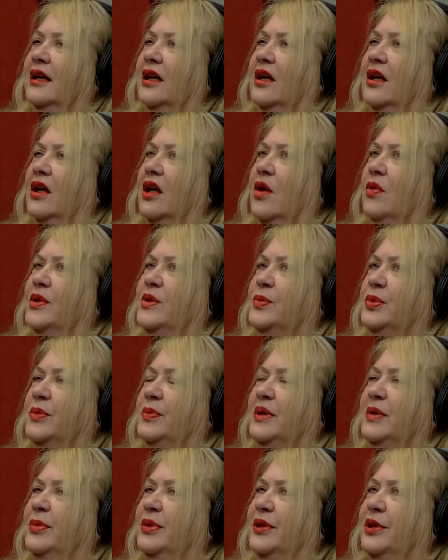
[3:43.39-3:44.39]
always
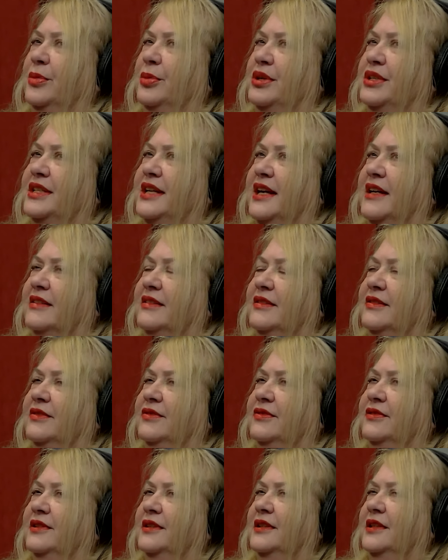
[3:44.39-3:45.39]
put people in a
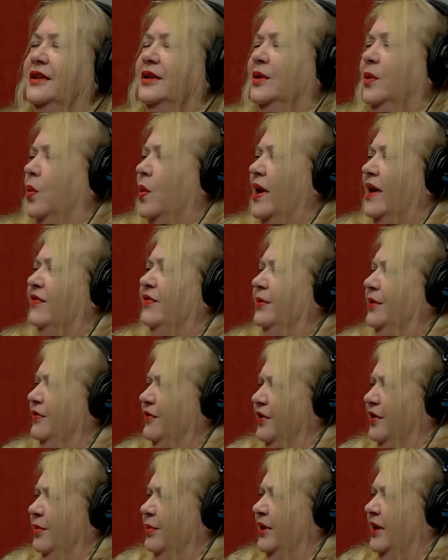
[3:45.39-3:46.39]
protective way from the
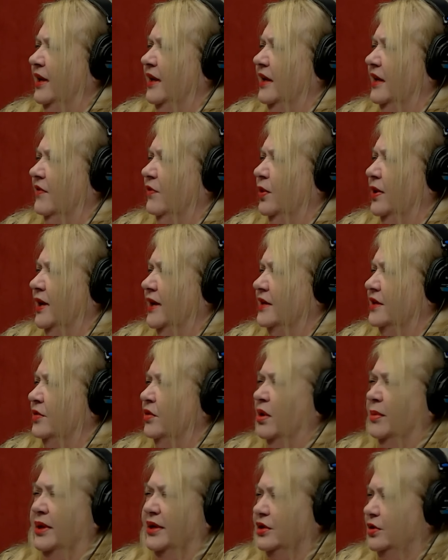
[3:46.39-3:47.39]
very beginning of what I
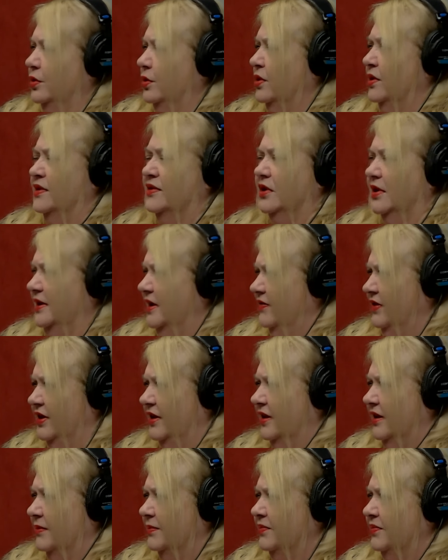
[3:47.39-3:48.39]
do on my tours, on
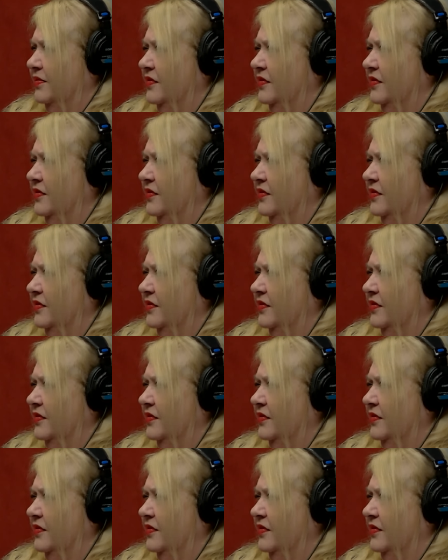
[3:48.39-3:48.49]
everything.